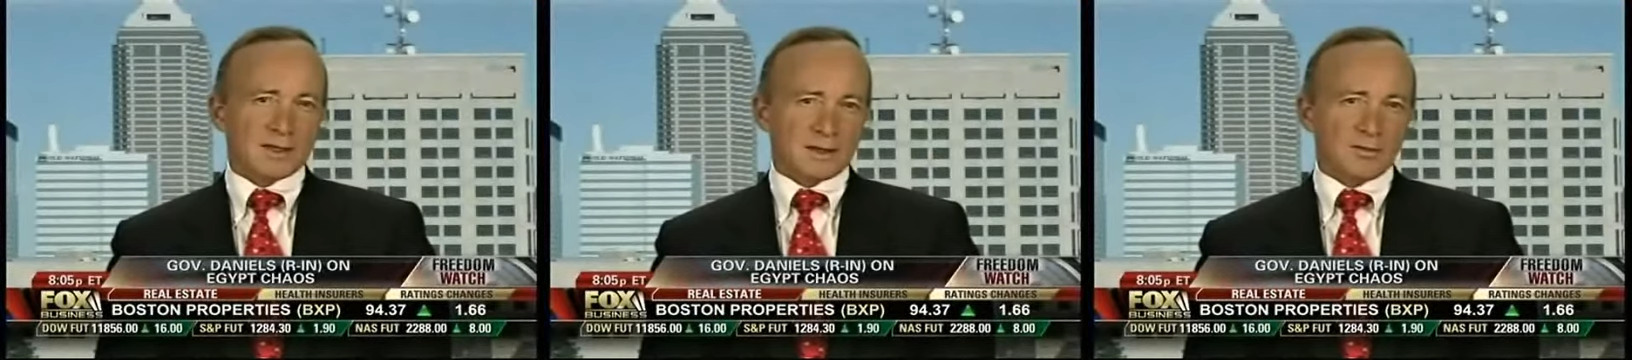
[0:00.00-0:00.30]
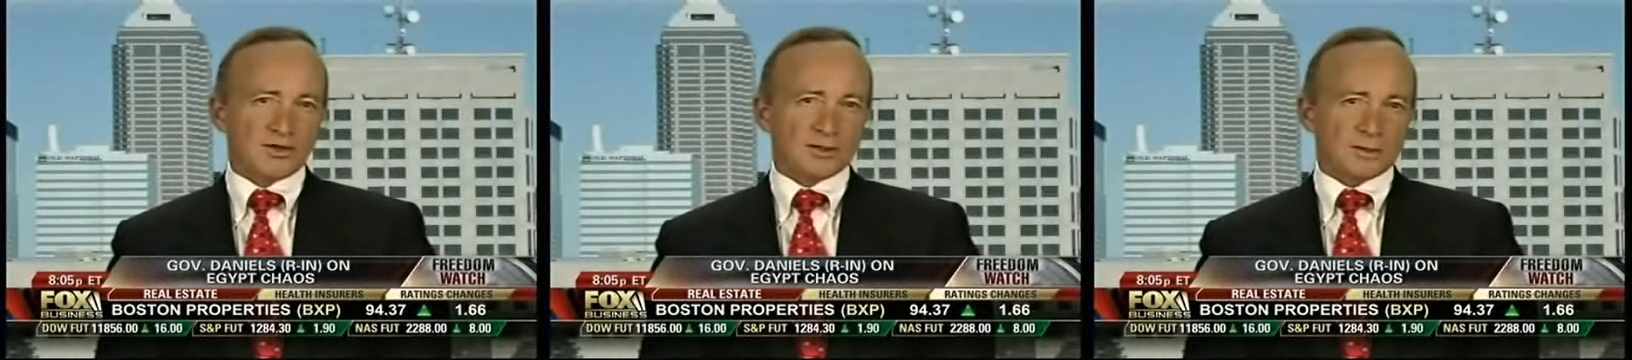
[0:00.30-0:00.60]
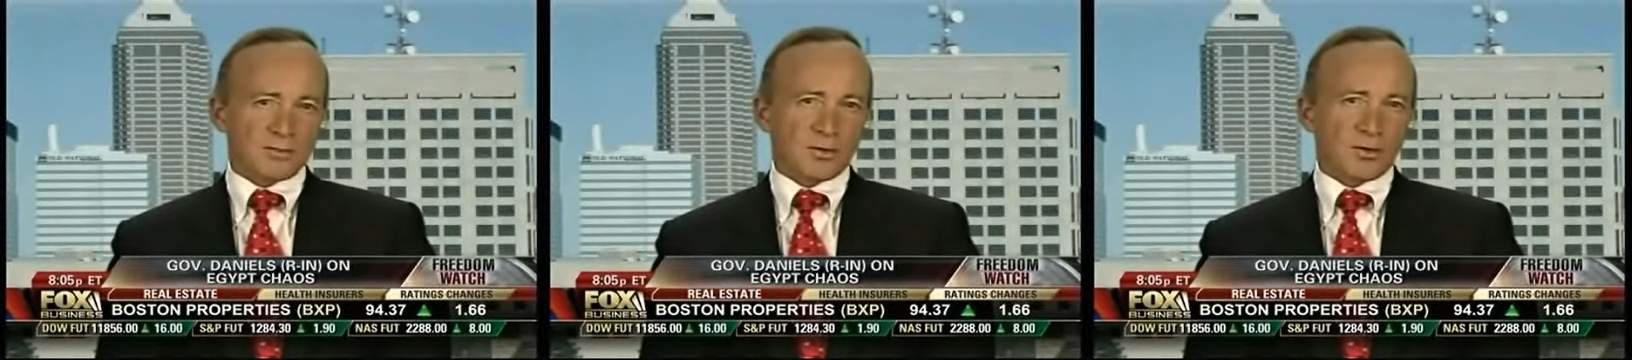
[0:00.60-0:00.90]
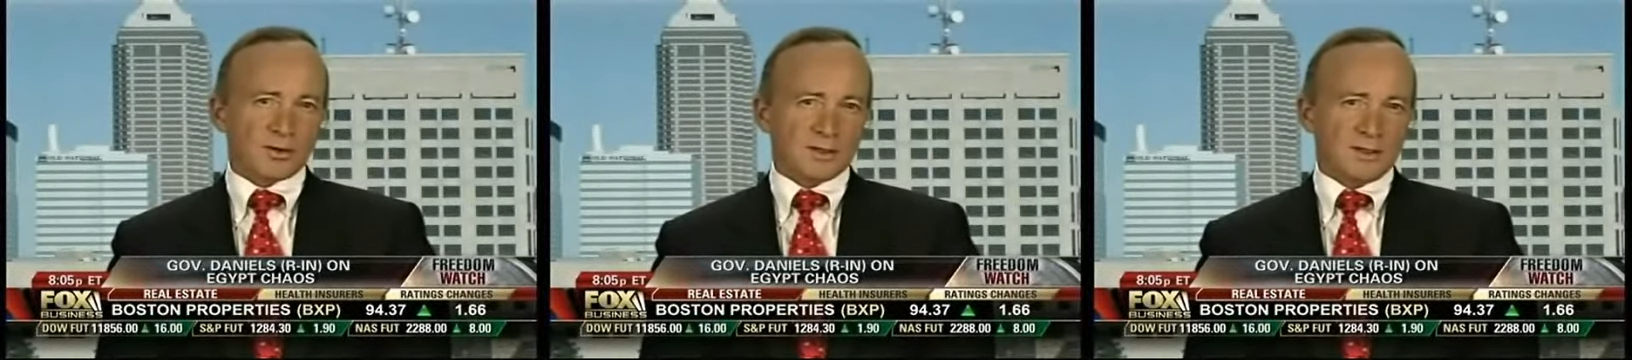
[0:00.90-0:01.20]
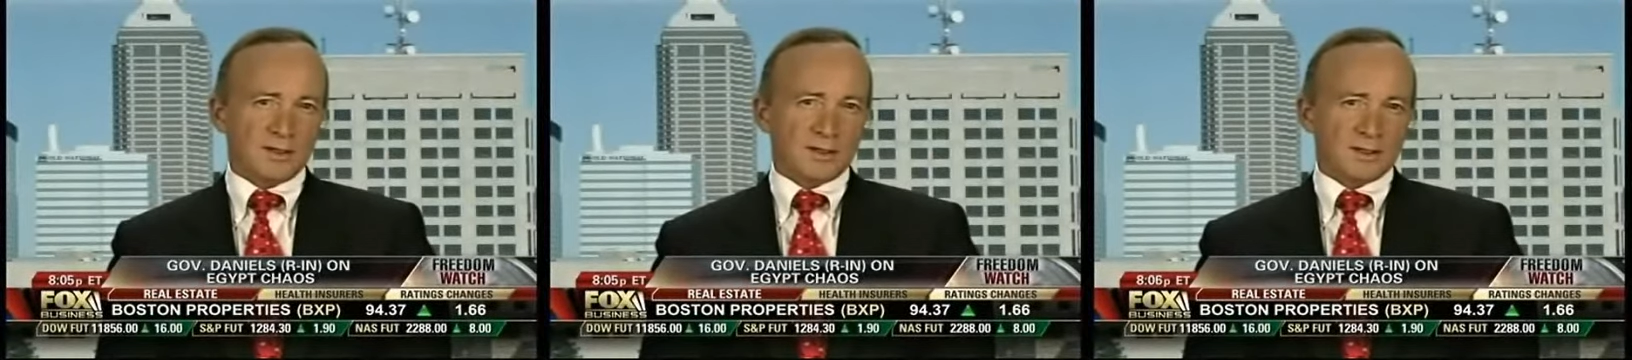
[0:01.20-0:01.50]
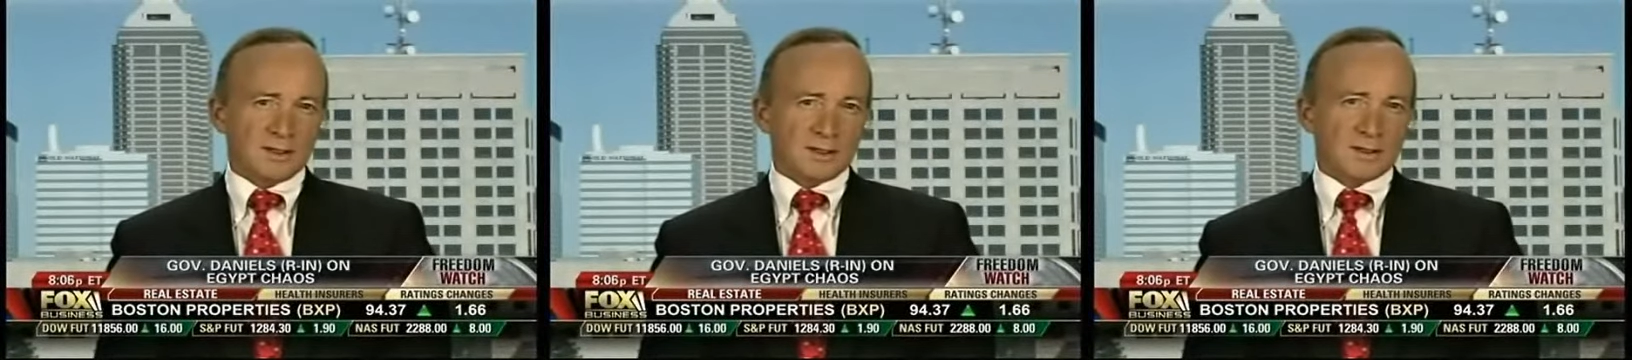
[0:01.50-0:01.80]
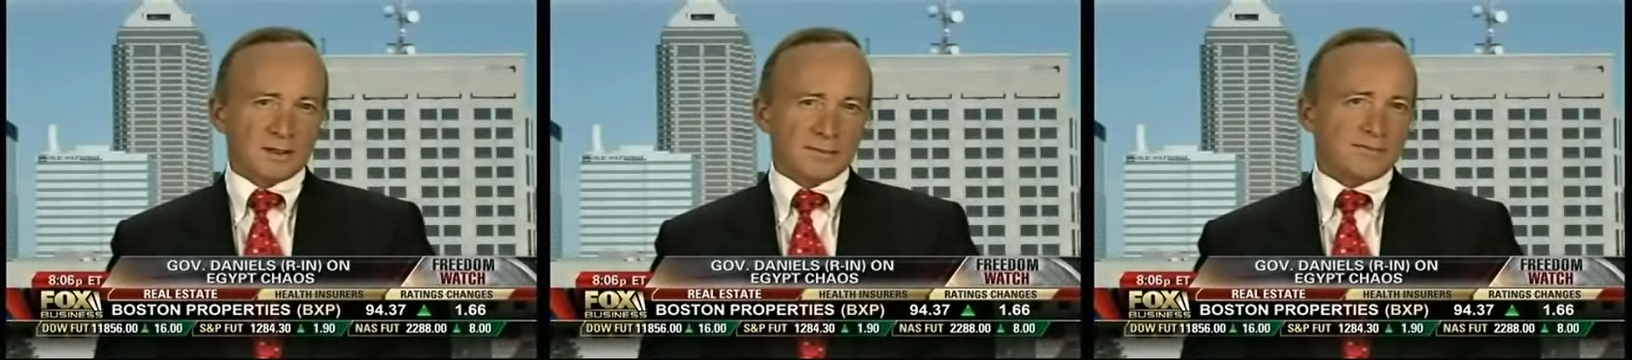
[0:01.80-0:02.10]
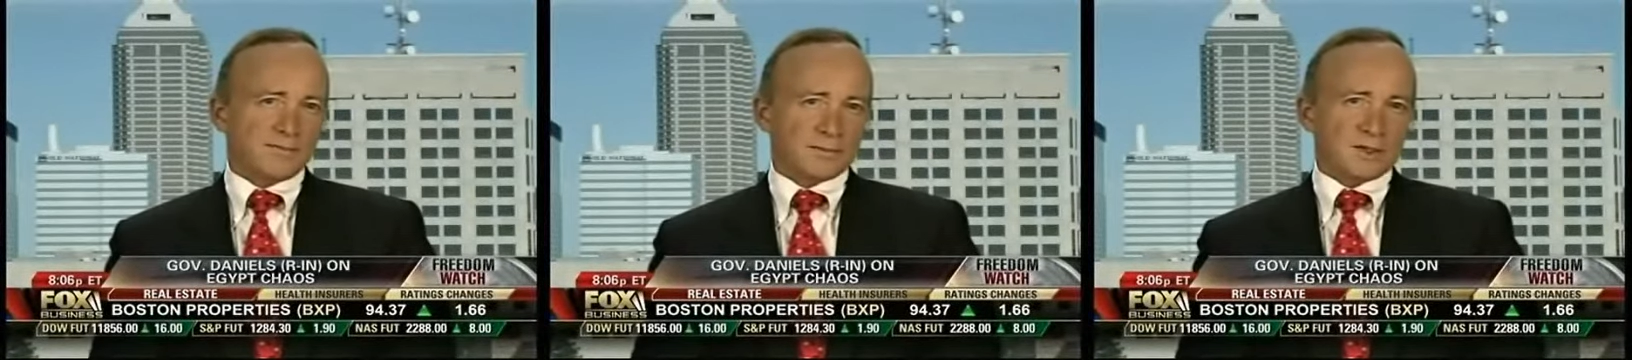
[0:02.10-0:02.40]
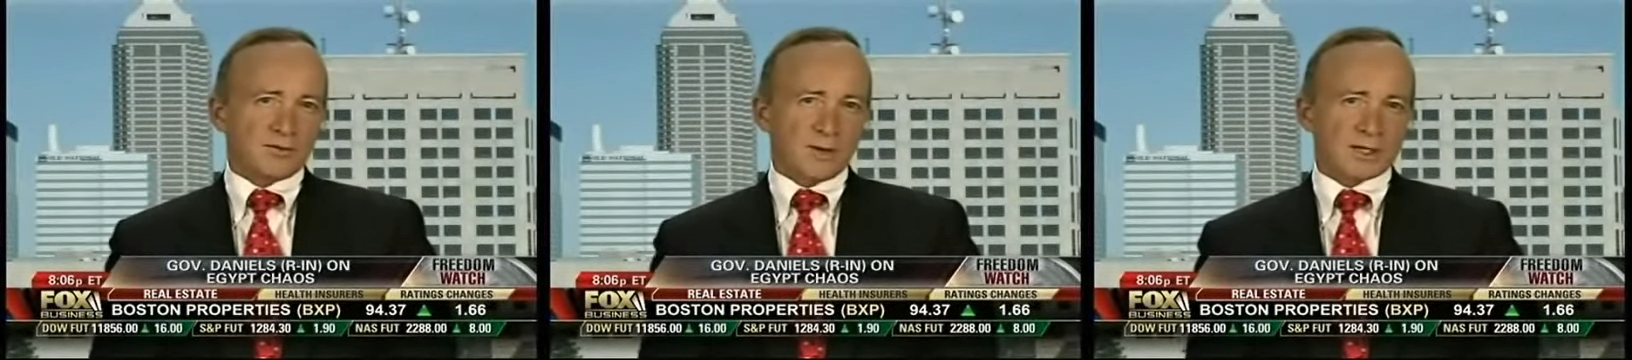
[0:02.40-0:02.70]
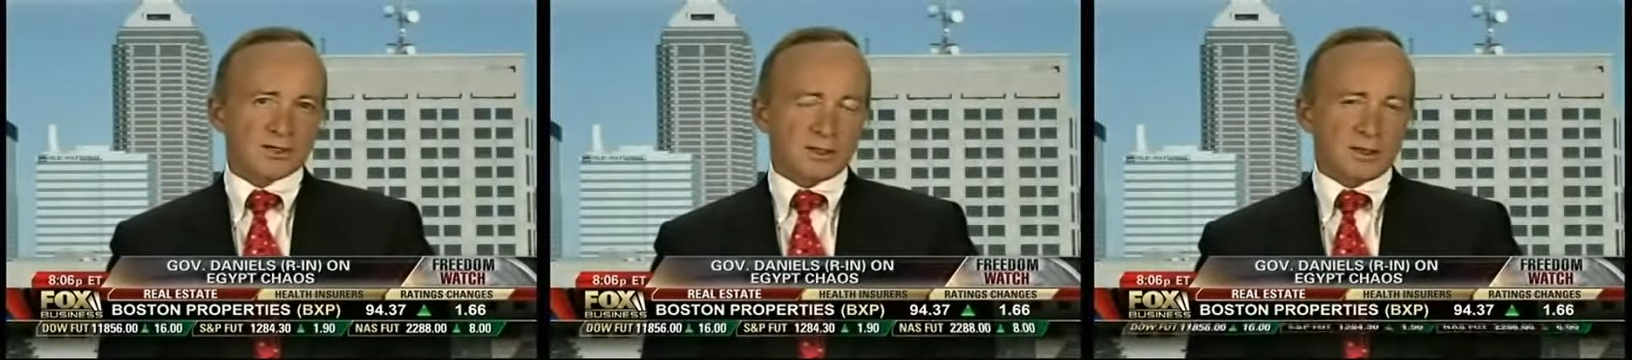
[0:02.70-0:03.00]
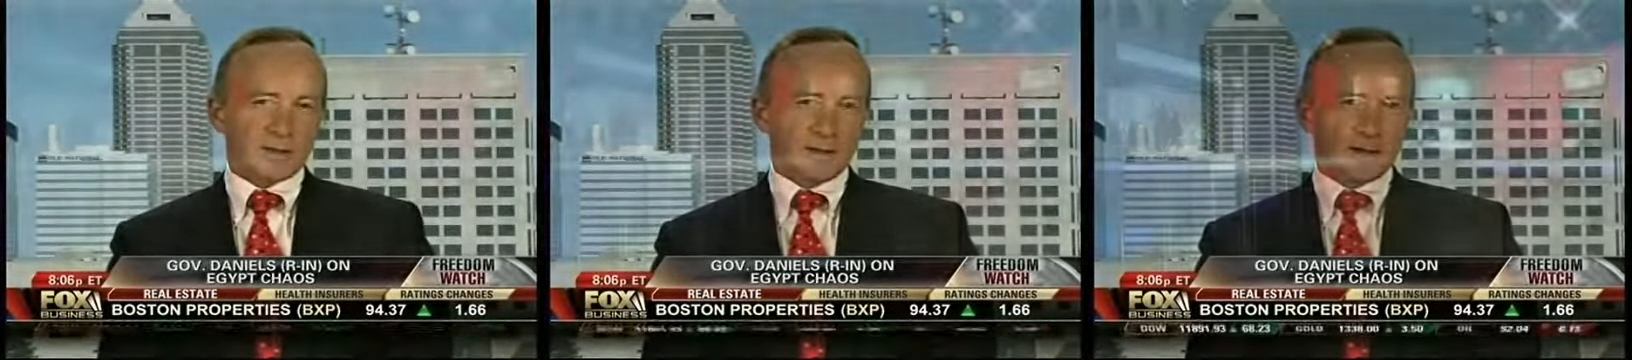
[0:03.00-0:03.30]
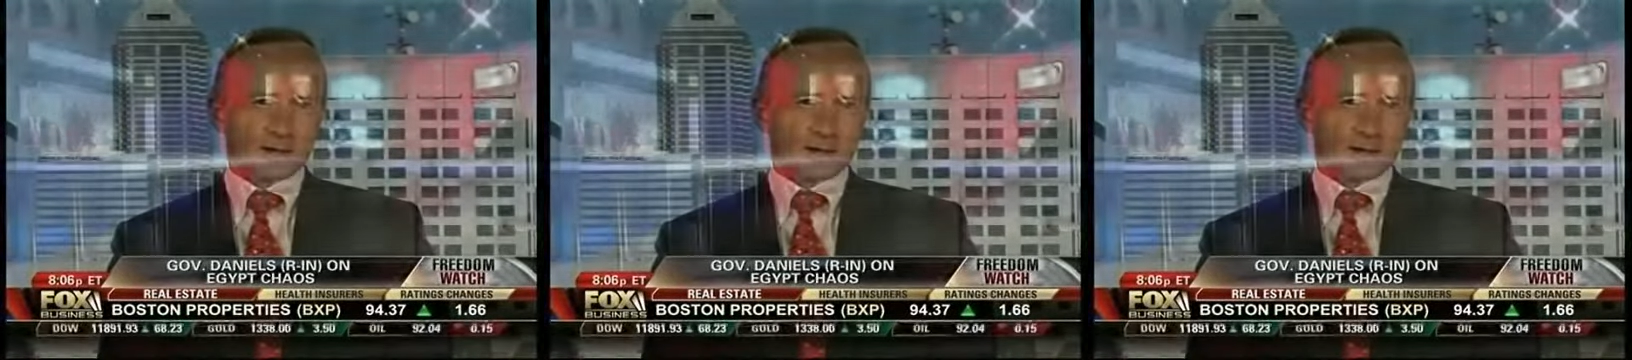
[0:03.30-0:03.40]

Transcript: think that we should support the um, direction that